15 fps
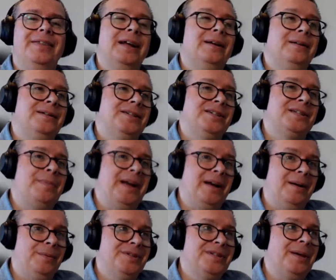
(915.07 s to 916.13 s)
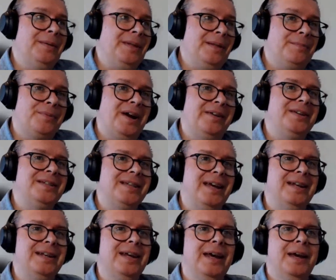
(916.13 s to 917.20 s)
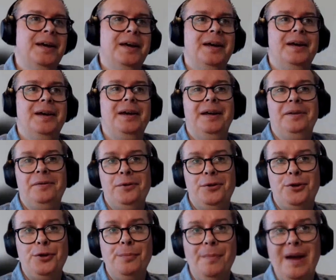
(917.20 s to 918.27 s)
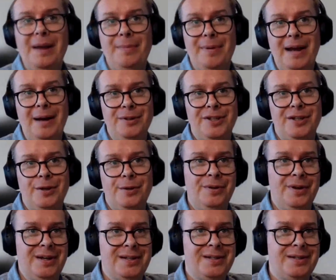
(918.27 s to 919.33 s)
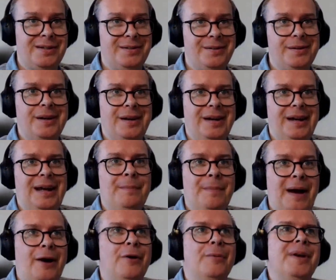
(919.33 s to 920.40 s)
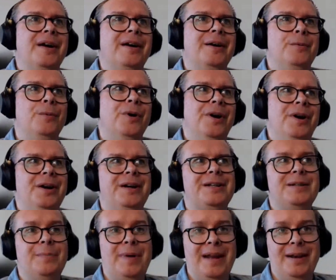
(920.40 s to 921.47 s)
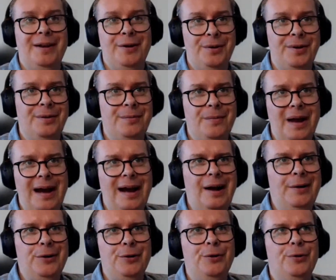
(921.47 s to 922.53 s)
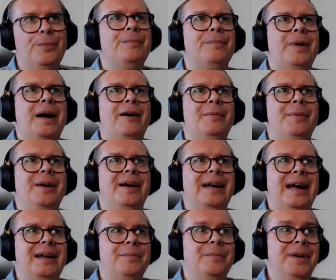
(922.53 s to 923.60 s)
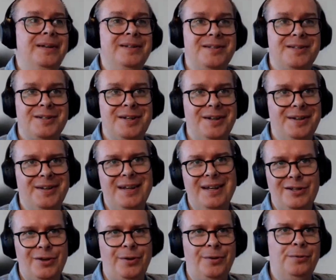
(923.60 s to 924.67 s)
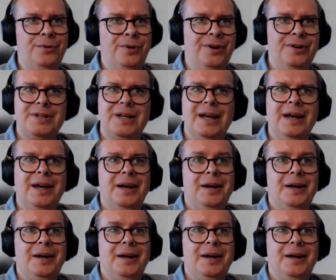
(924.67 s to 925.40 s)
I think just to pick up on something that Prathi said, you may be able to do this in Power BI at work, depending on how your Power BI admin has turned things on or not.